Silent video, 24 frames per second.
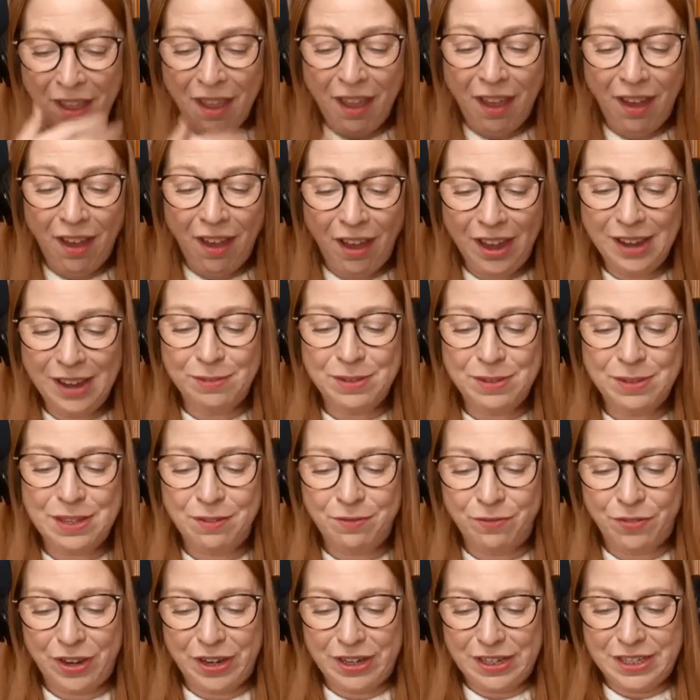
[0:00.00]
I was
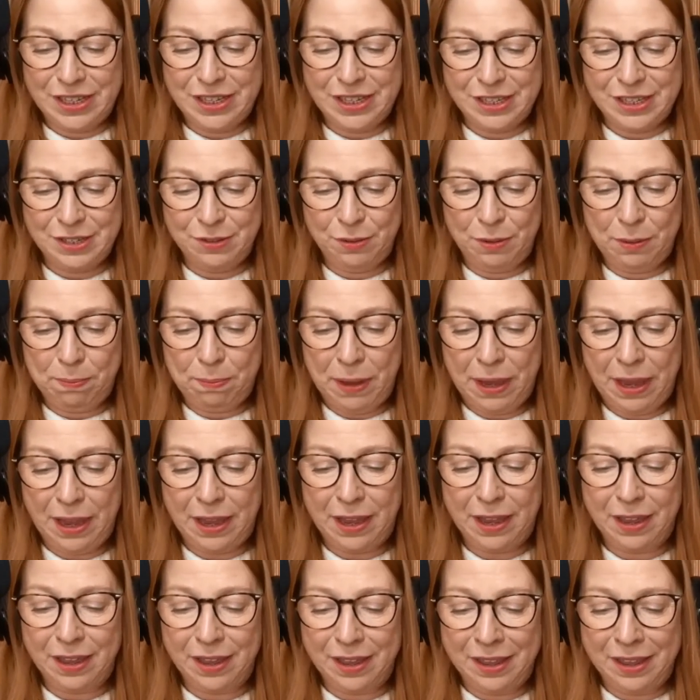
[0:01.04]
invited to appear